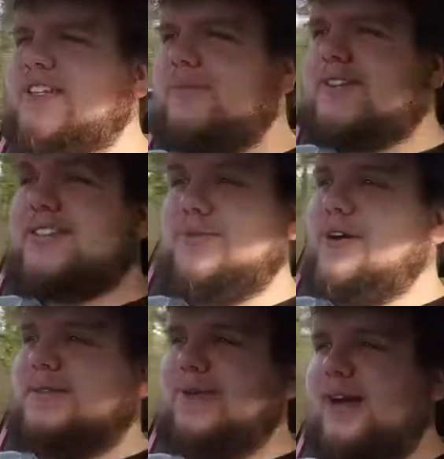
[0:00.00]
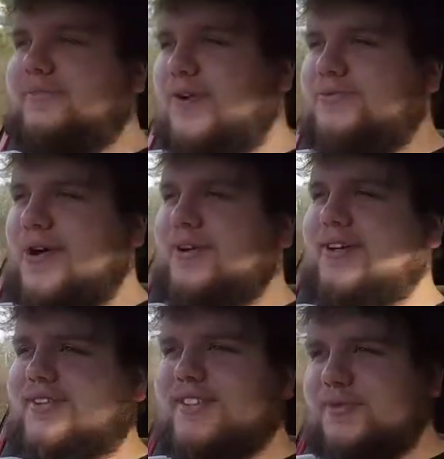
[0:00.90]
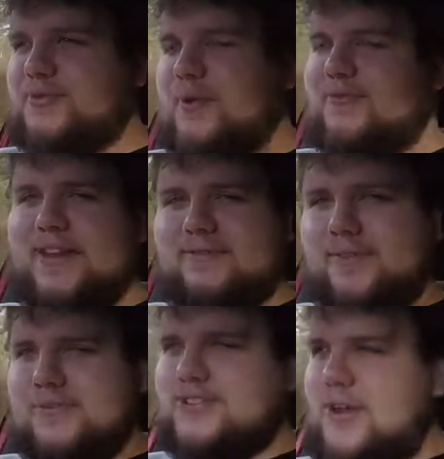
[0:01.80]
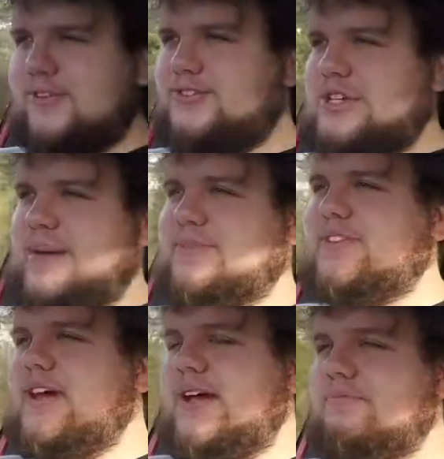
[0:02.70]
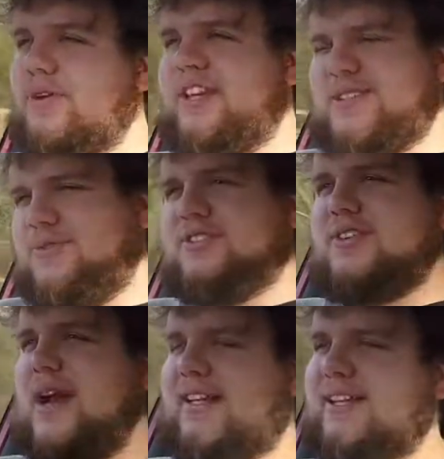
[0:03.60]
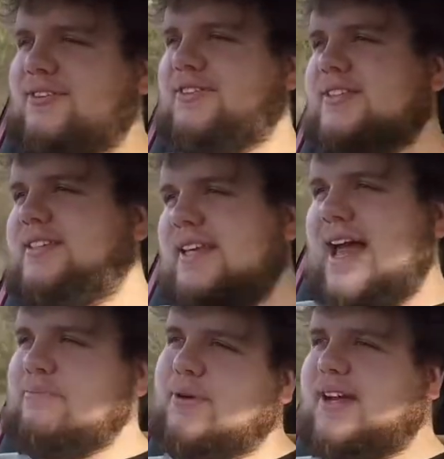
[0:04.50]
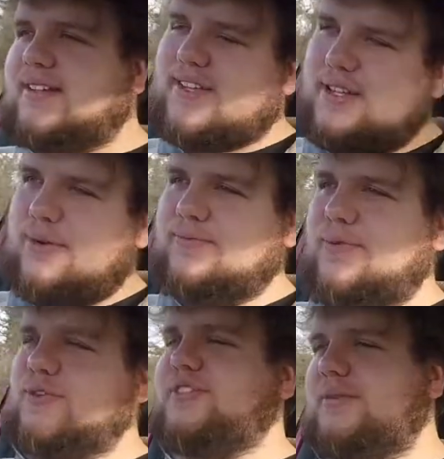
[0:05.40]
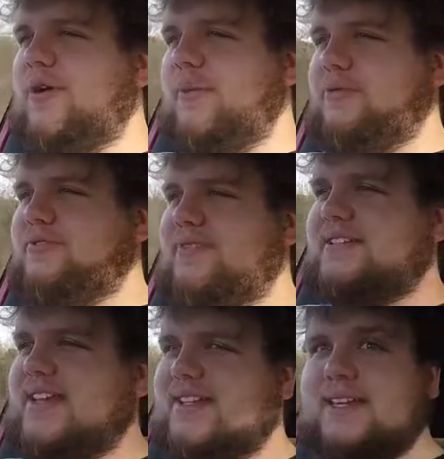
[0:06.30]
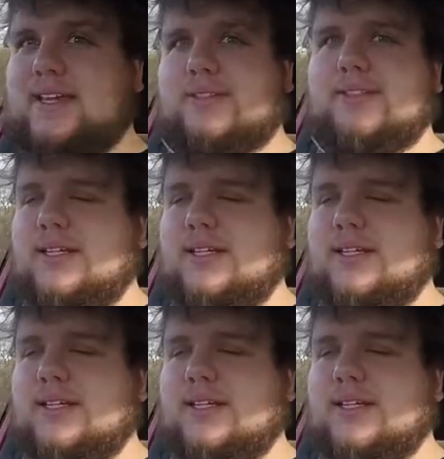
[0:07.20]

similar to the one in my Ford Focus that was perfect for McDonald's chips, but this one's directly under the handbrake, so you unfortunately won't be able to fit any in.